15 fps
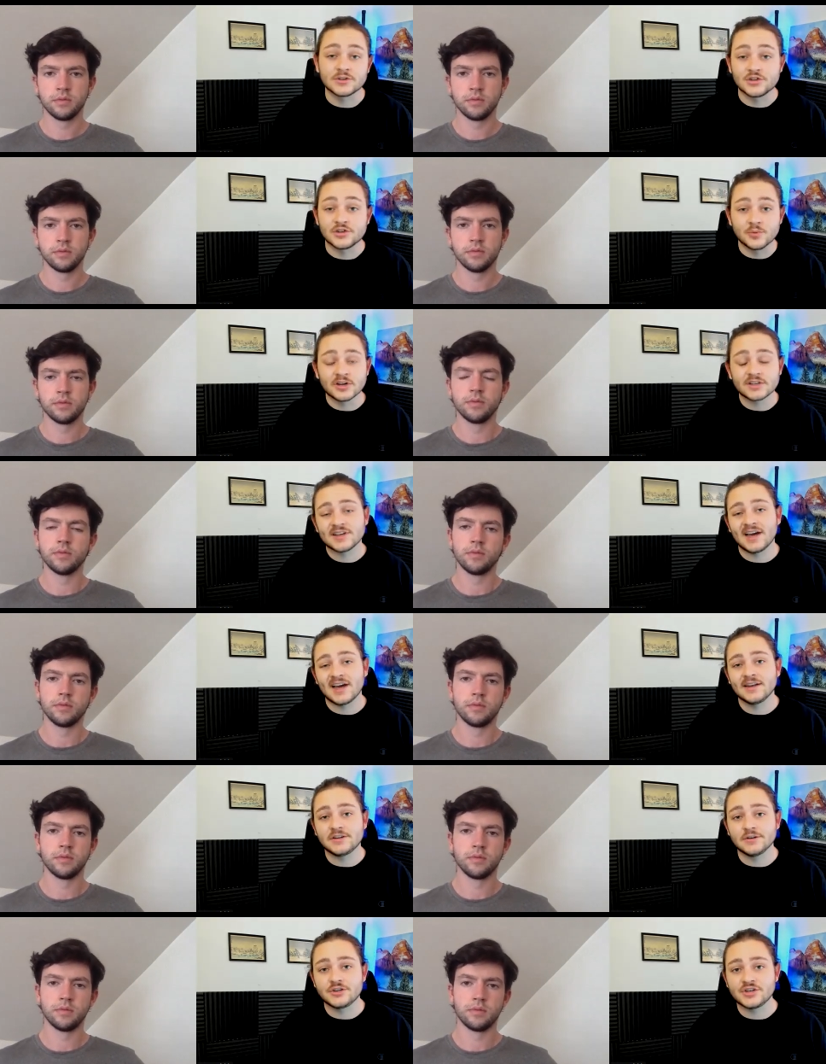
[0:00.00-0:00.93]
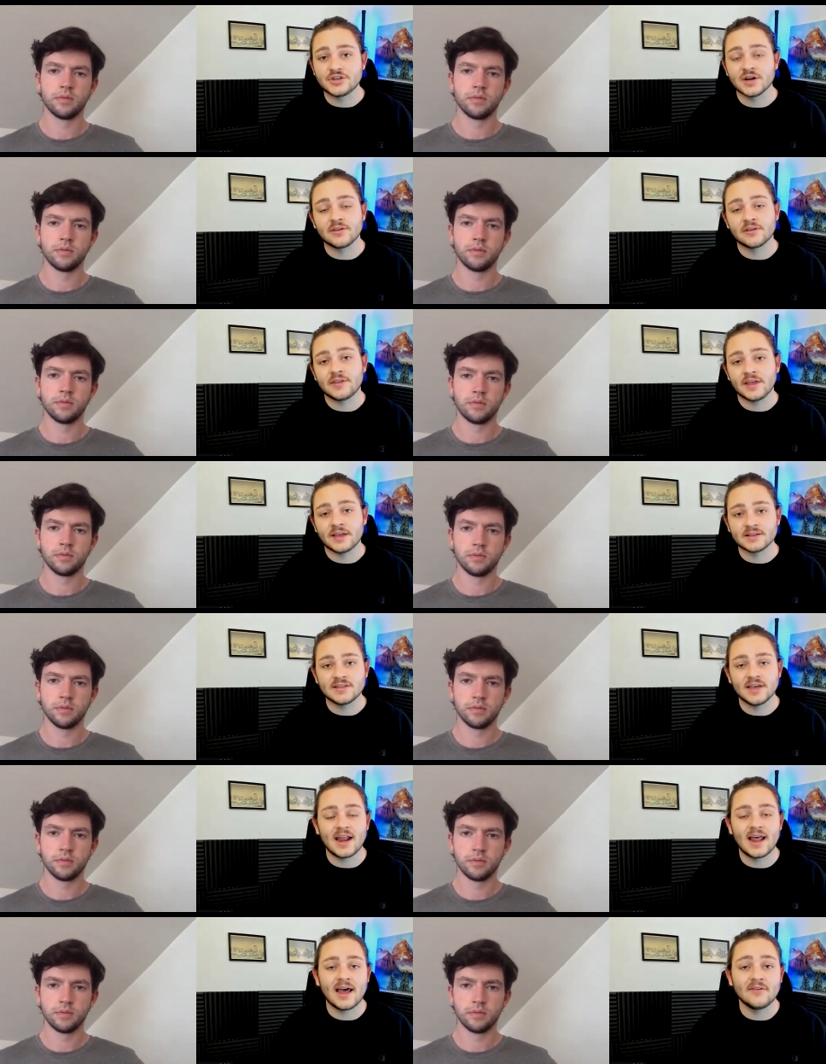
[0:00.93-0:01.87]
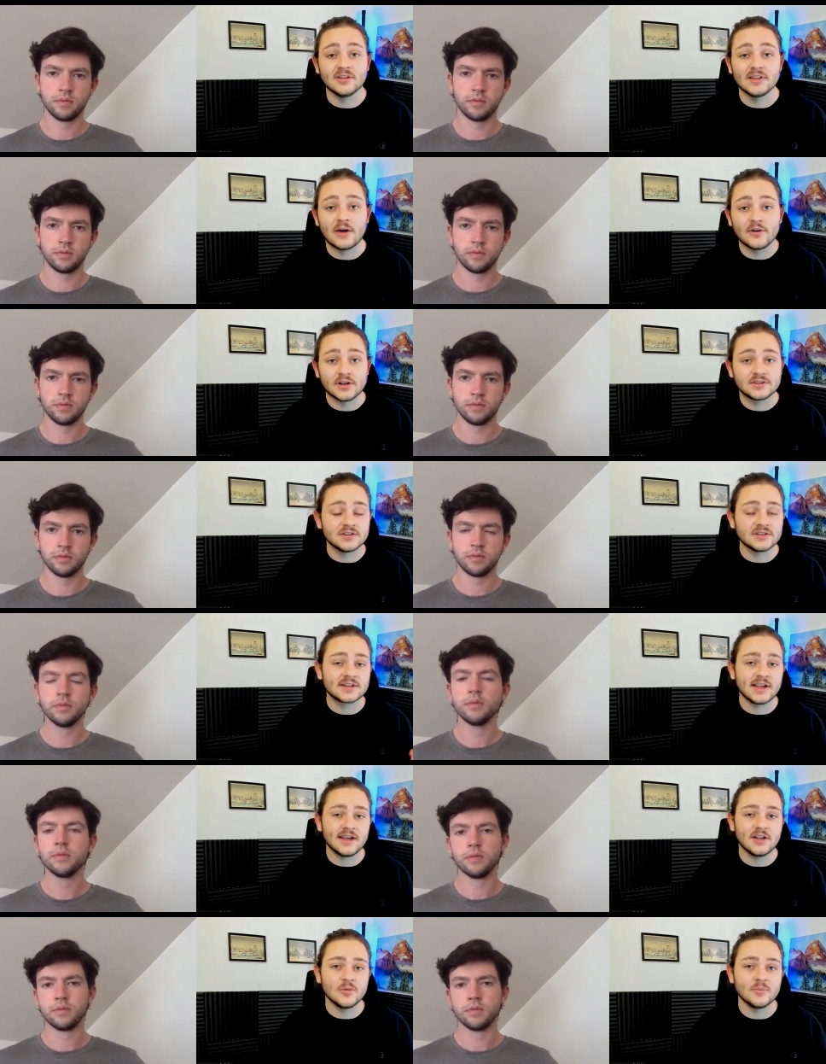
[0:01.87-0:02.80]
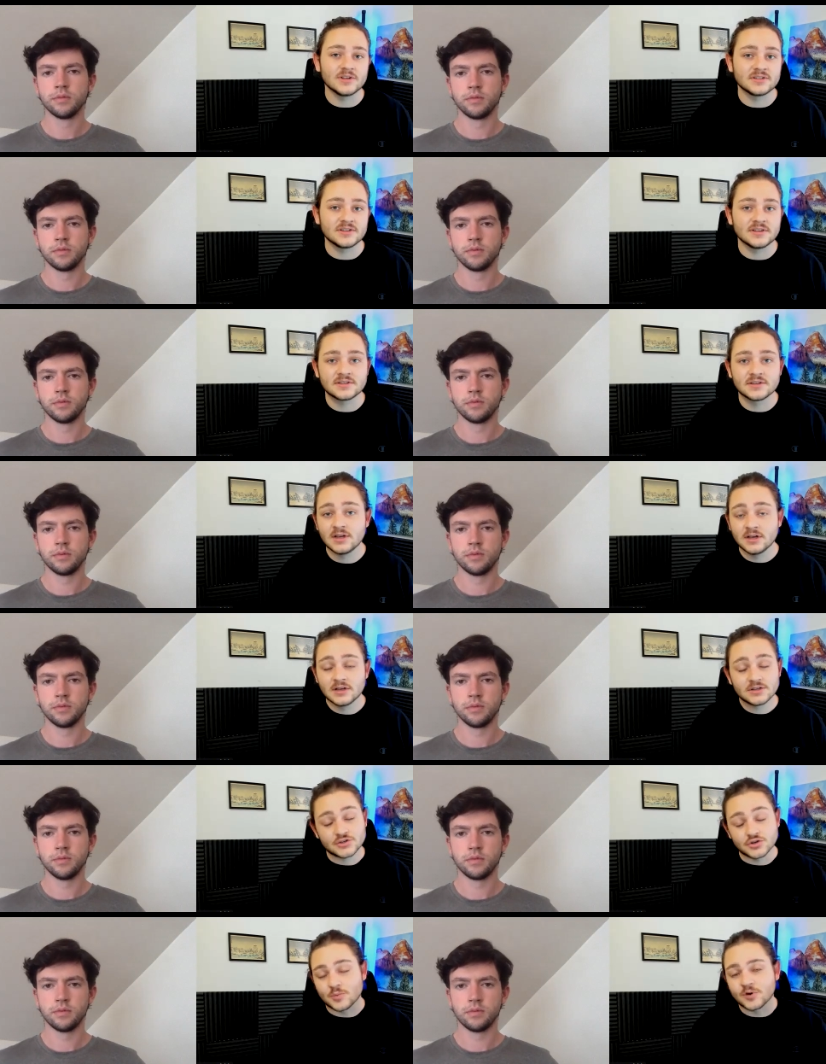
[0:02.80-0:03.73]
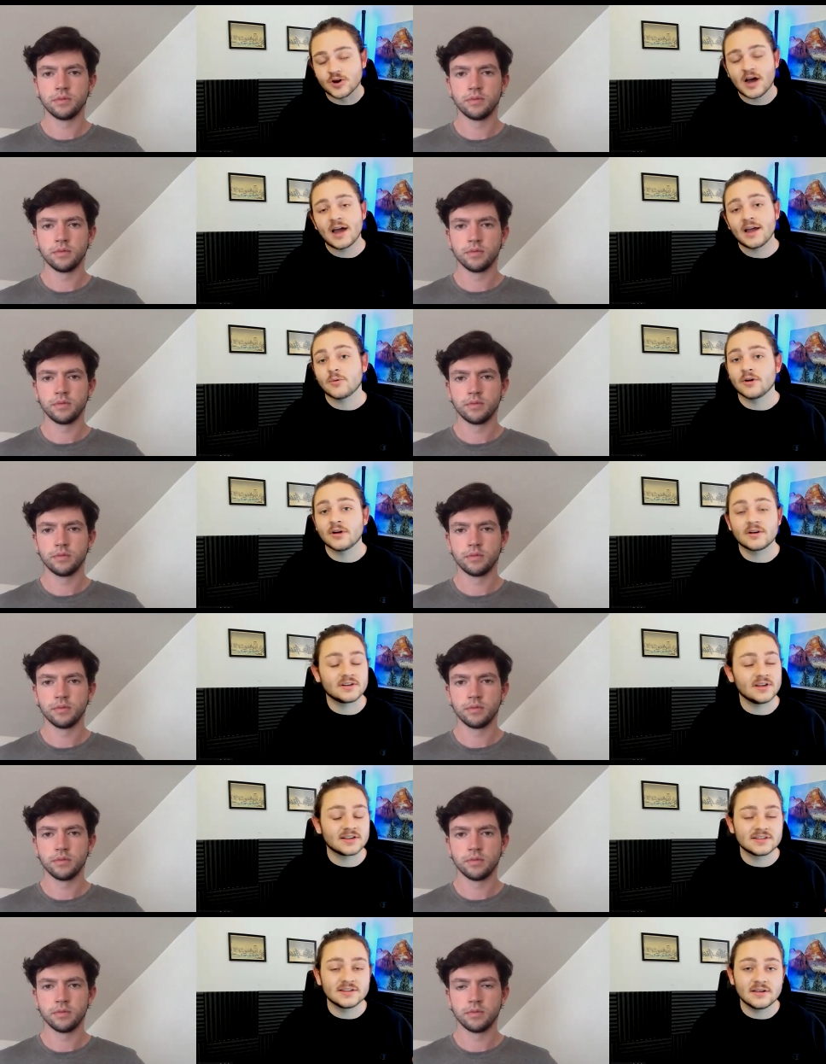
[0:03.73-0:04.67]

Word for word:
Speaker 1: We're super excited to share the things that have allowed us to scale our business super high. Where